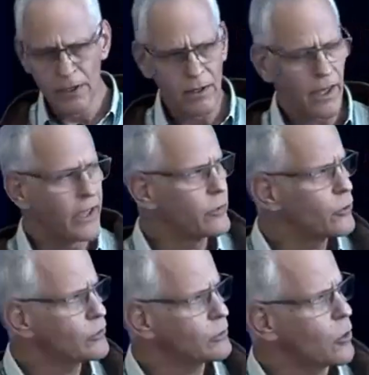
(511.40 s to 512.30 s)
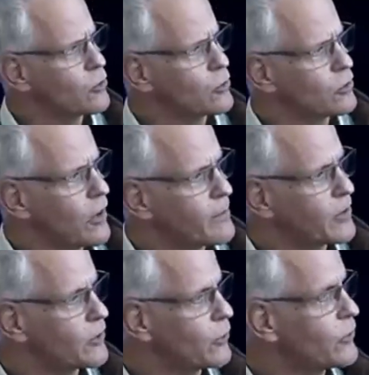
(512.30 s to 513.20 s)
And those local
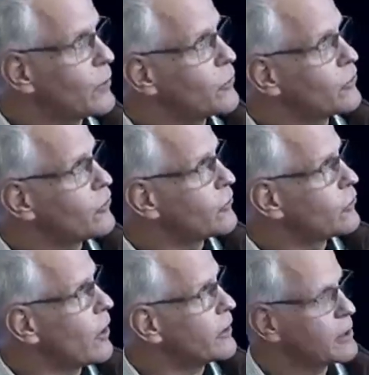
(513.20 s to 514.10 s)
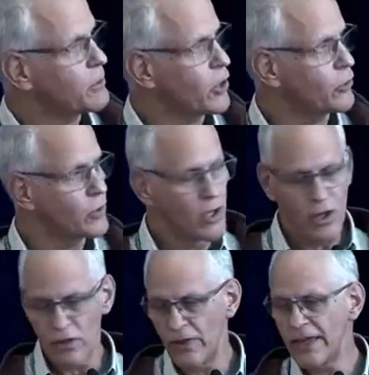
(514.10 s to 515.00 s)
climate zones I was talking about,
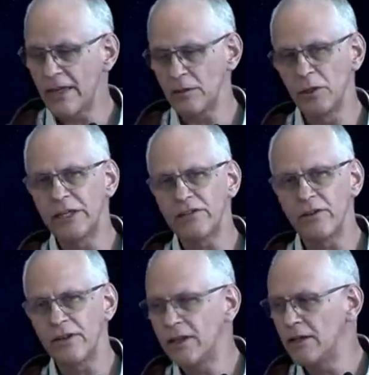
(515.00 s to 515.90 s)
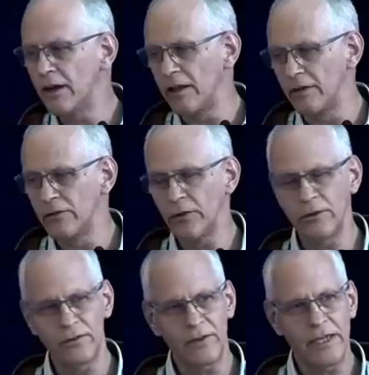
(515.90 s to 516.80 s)
they get linked to the heat island. So
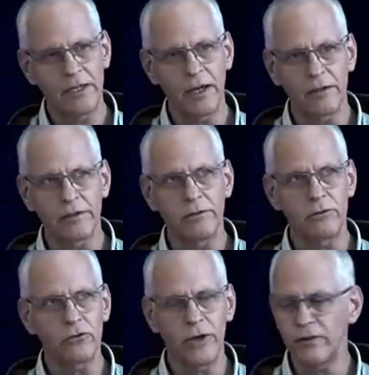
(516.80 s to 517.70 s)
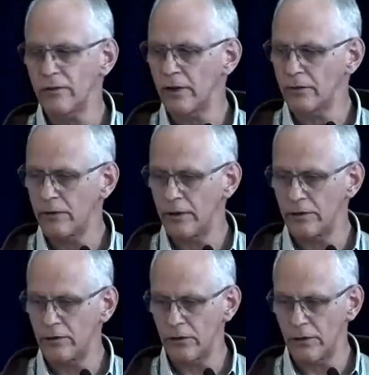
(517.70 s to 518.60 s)
this is a heat island transect
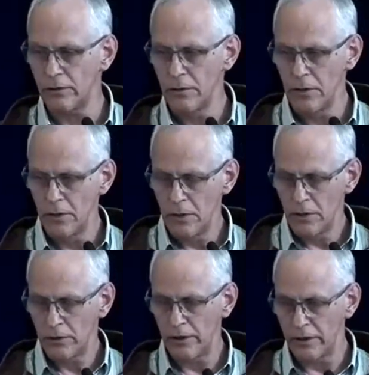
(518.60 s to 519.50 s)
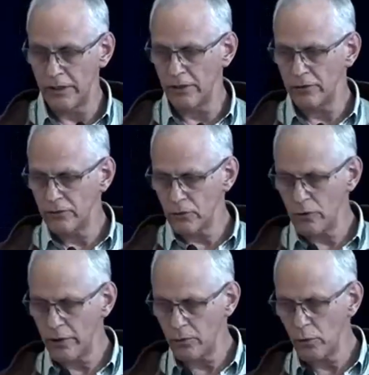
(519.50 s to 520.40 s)
that Ian
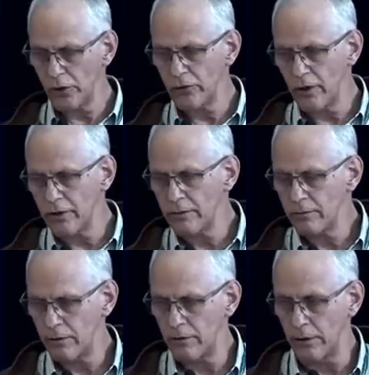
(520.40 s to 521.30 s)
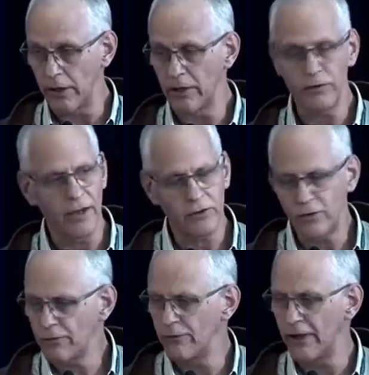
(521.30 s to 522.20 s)
Stewart had worked on, and it's actually
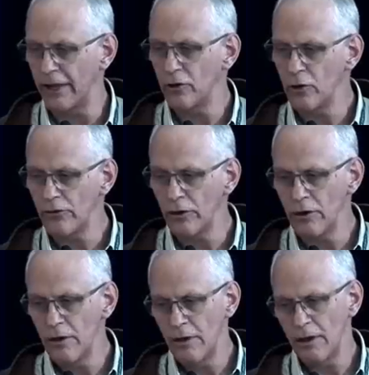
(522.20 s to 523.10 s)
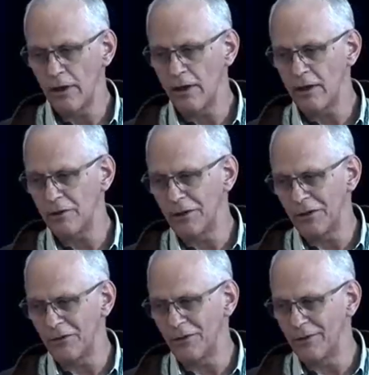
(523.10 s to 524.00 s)
for Vancouver. And
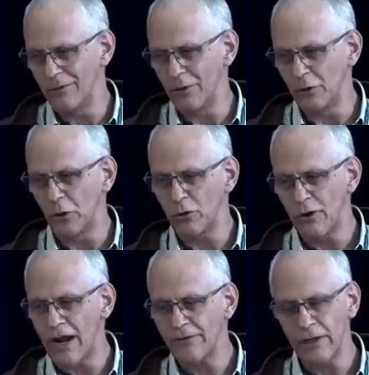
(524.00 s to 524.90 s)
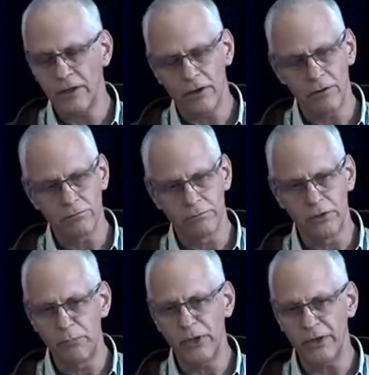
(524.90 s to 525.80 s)
the little graphic here
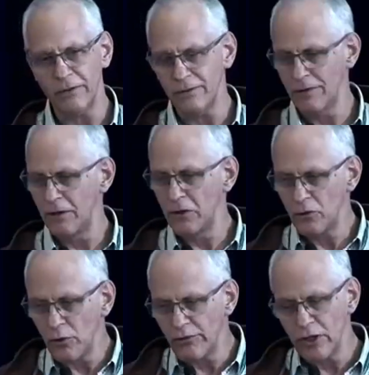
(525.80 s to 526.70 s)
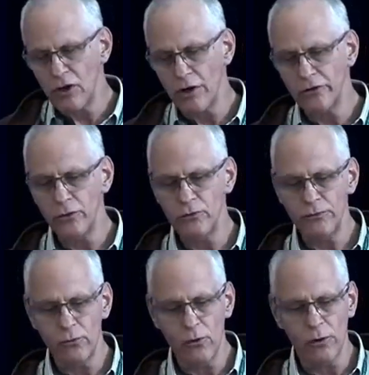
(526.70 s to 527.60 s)
depicts, sort of in cartoon
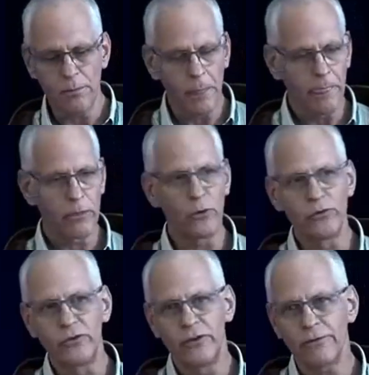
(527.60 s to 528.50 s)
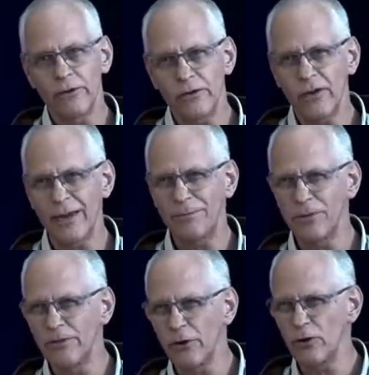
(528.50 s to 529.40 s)
form, those different types
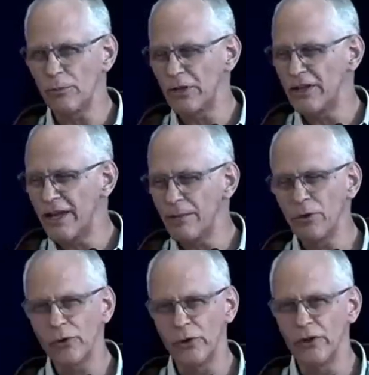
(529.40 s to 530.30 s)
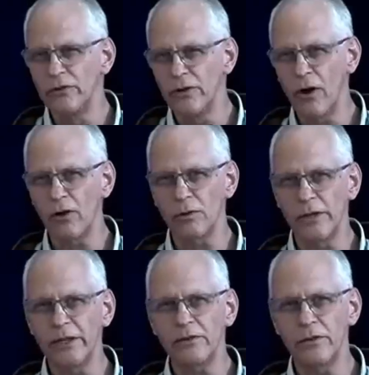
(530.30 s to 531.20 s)
of urban neighborhoods are
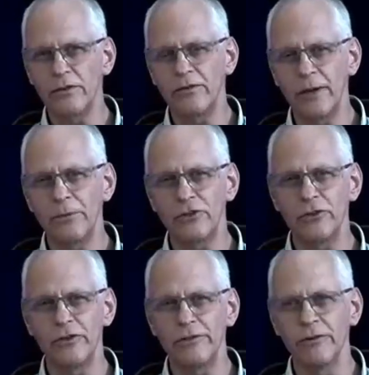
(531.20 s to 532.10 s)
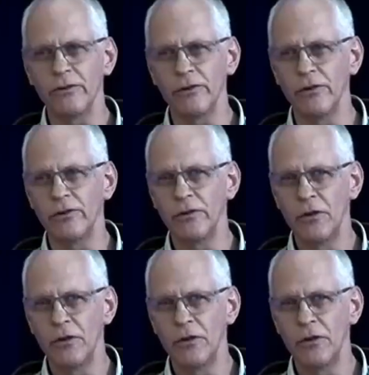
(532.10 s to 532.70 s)
linked to the temperature differences.